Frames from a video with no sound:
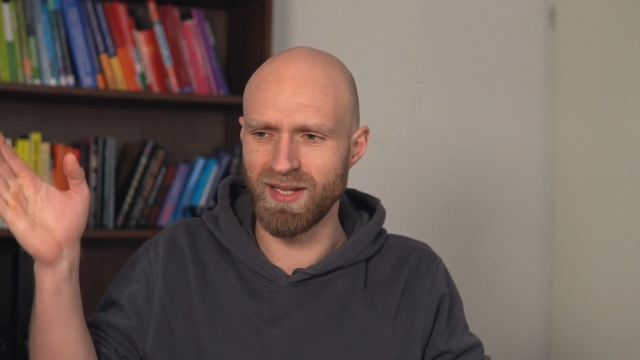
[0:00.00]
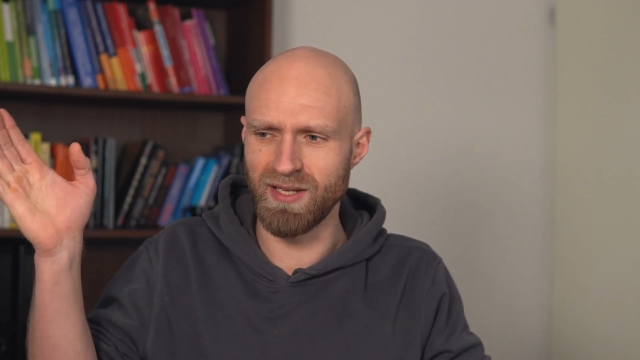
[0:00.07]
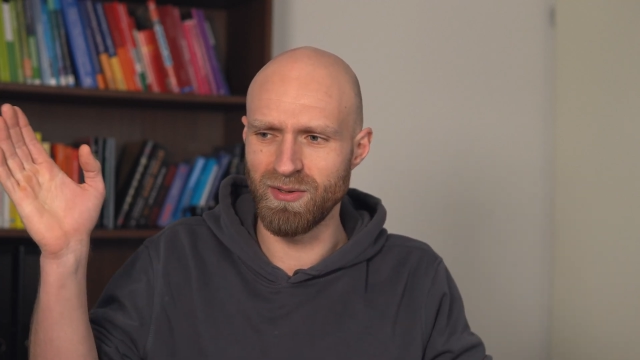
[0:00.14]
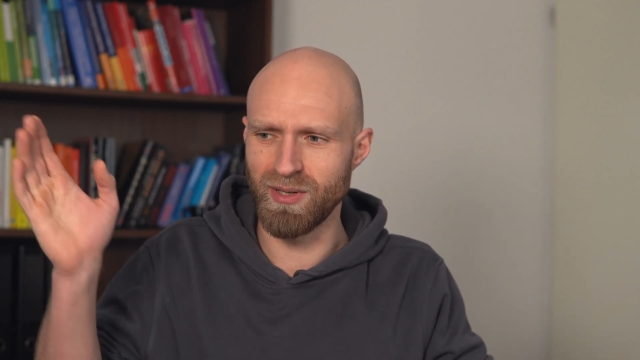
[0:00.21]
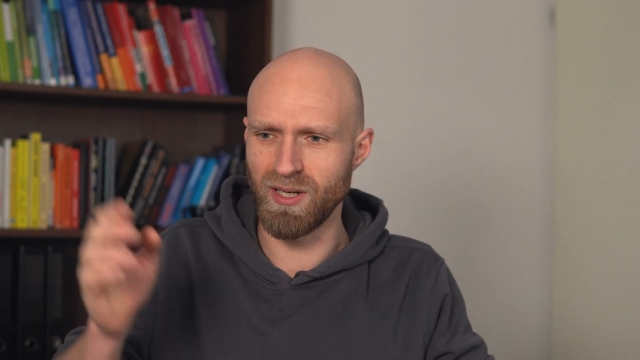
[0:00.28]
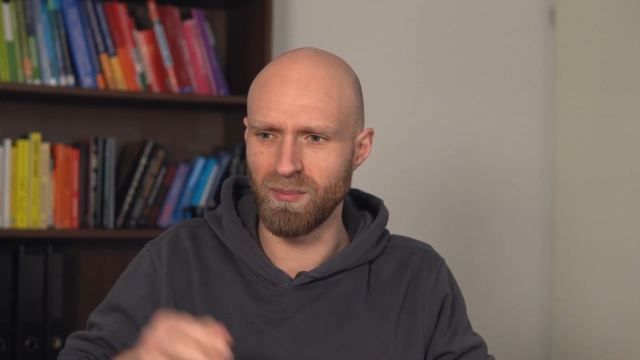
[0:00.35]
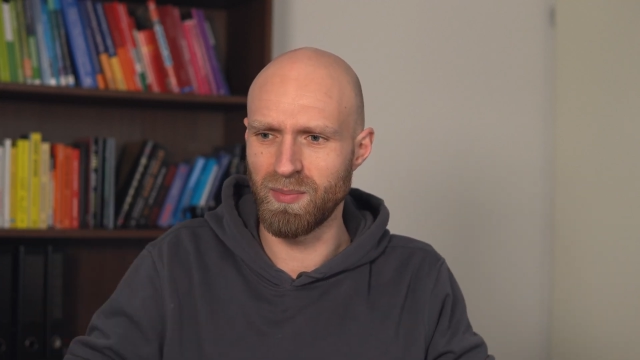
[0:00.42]
that
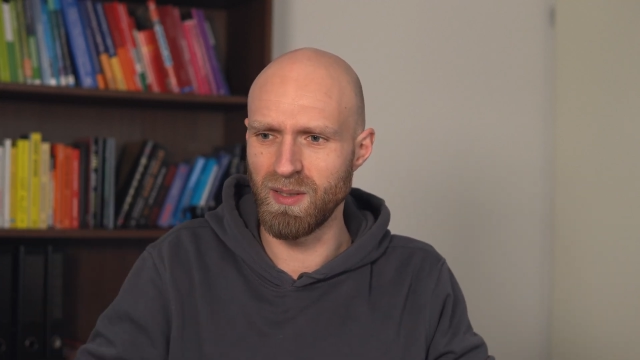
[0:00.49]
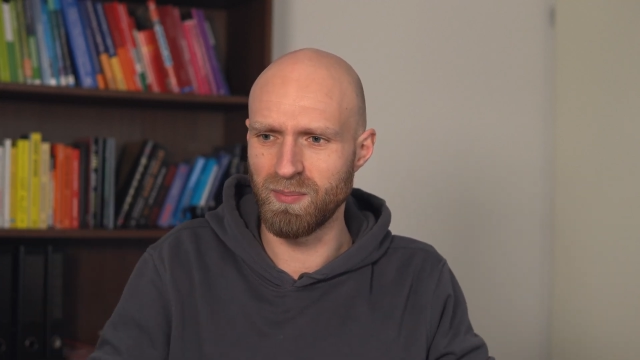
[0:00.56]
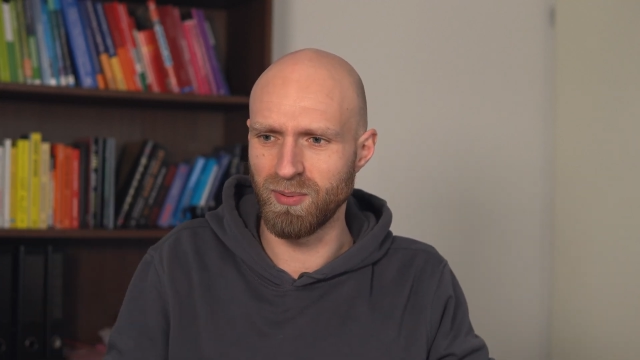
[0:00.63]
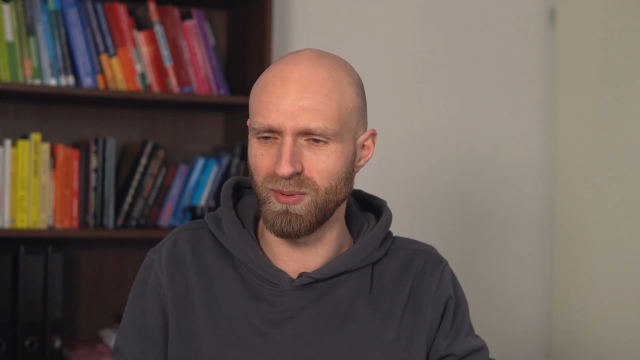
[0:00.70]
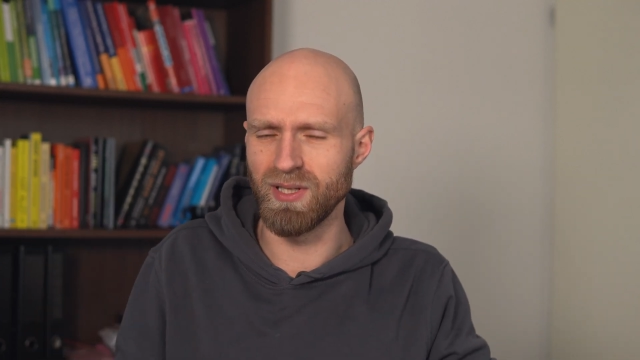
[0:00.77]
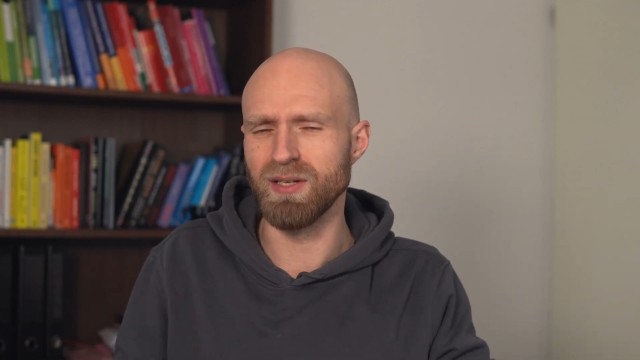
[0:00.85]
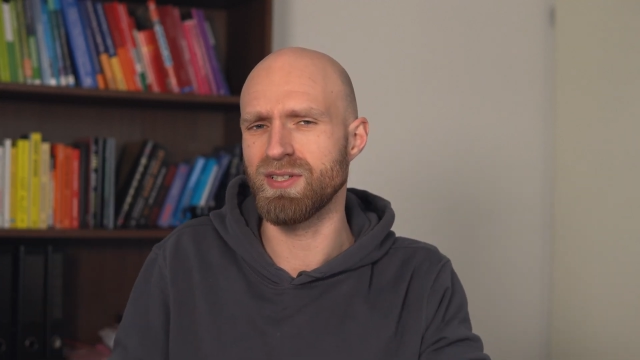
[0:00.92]

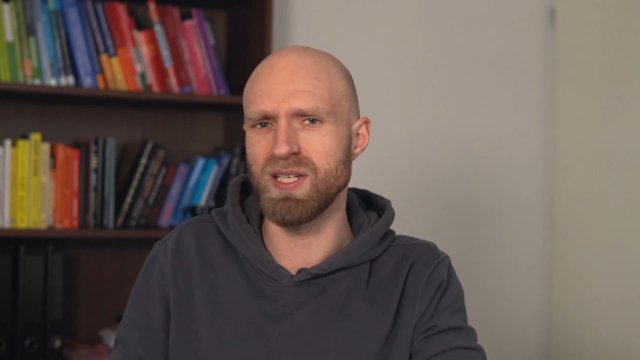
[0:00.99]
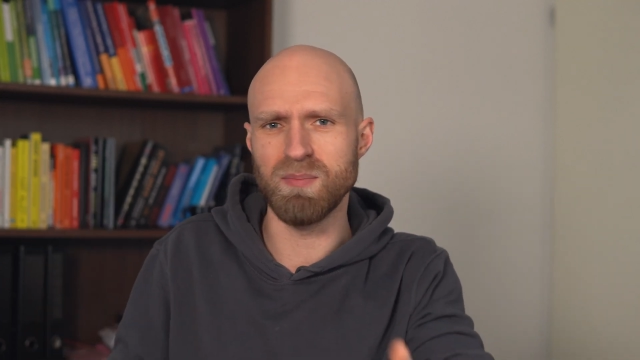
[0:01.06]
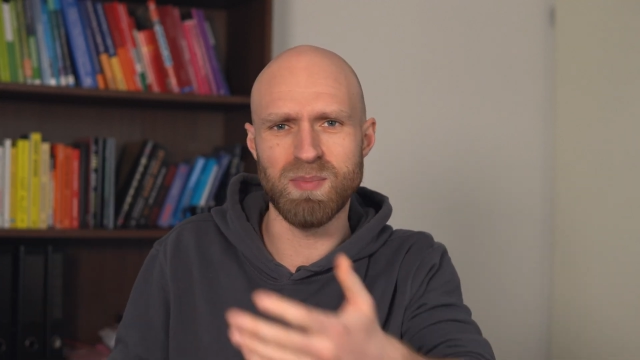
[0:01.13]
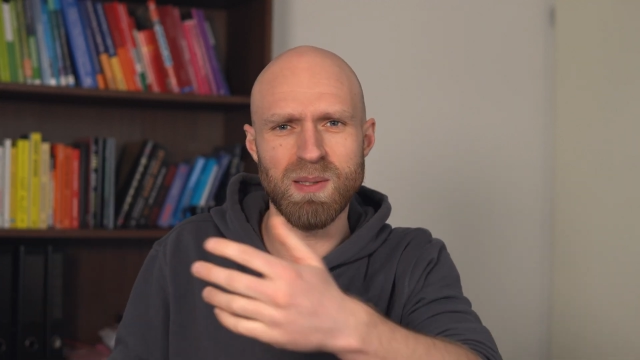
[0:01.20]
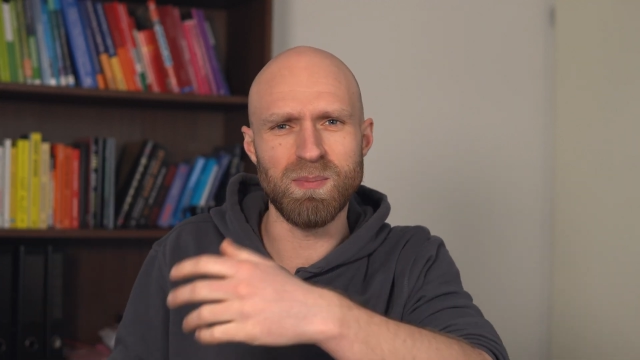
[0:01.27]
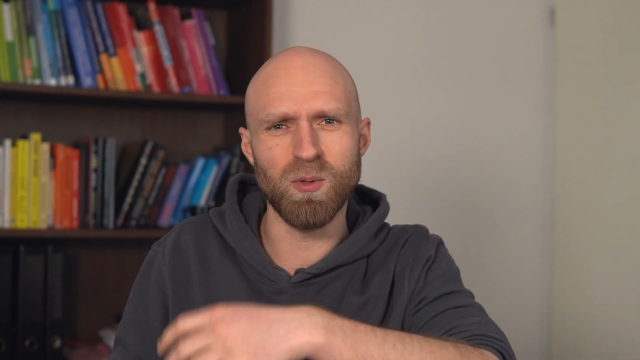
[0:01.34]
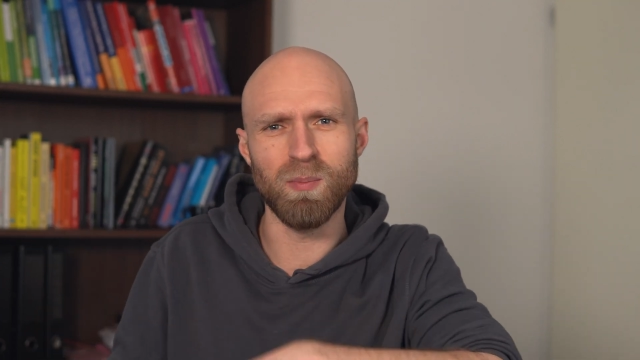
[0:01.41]
you see
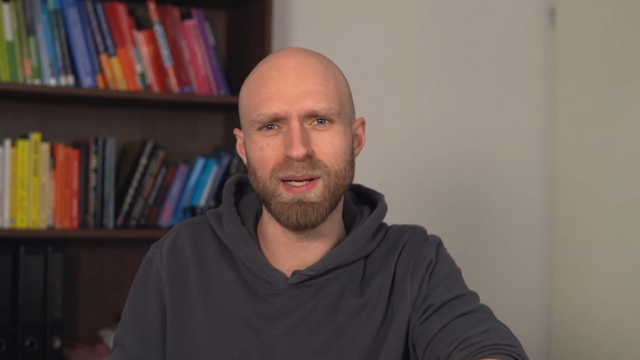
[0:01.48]
people